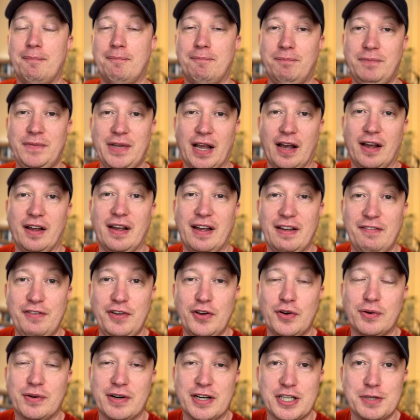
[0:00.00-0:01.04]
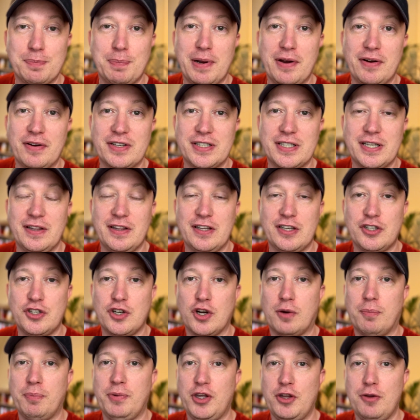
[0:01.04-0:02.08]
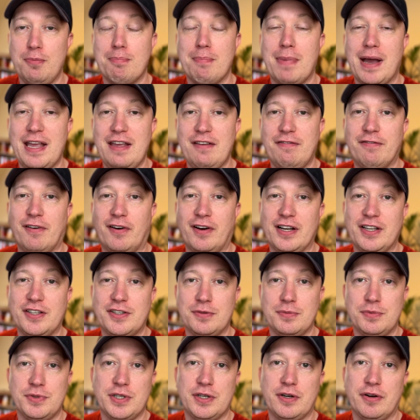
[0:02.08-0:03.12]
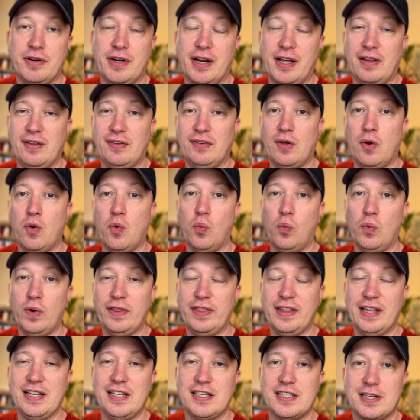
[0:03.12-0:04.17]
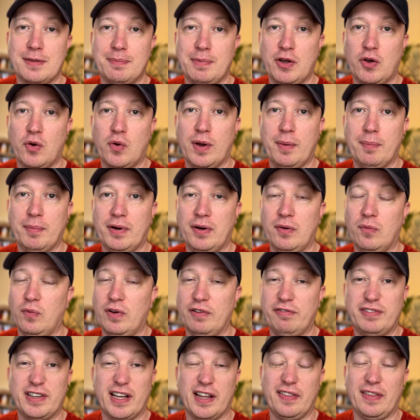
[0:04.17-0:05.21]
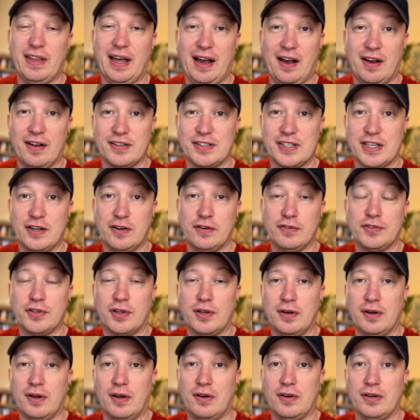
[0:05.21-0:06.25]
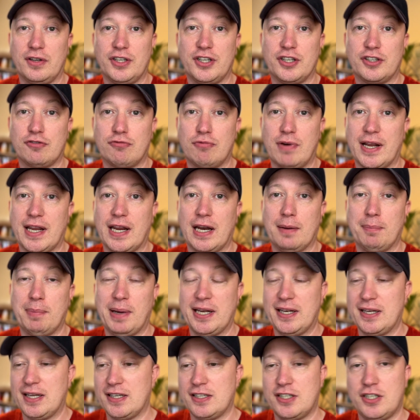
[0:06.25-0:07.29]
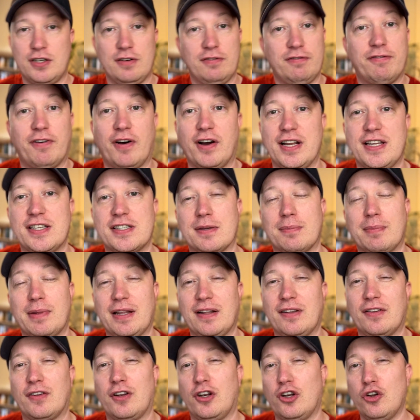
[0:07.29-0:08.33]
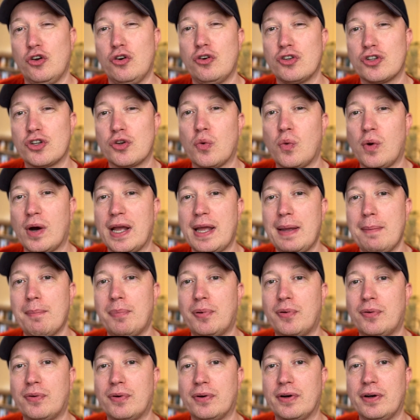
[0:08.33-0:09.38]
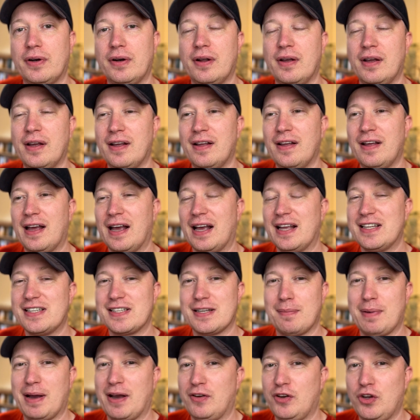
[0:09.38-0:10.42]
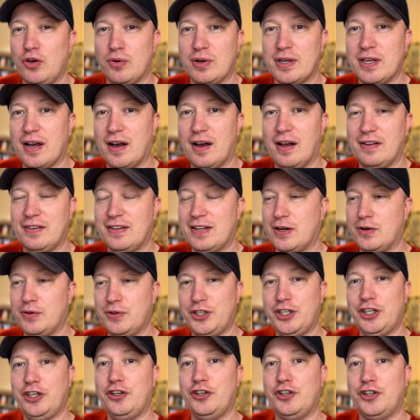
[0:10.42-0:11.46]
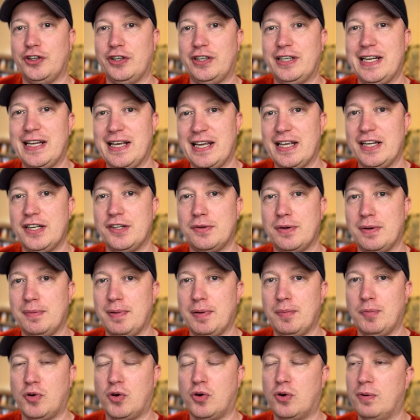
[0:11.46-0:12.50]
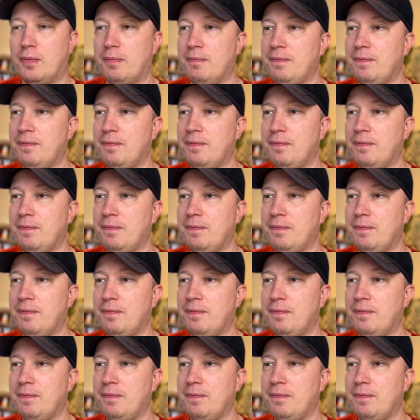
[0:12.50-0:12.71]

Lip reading: if you're experienced in this job, you may find some 0 days within some equipment. We've done that ourselves on just regular pen tests. You find something that looks quite important and somehow your gut tells you should dig into it a bit more.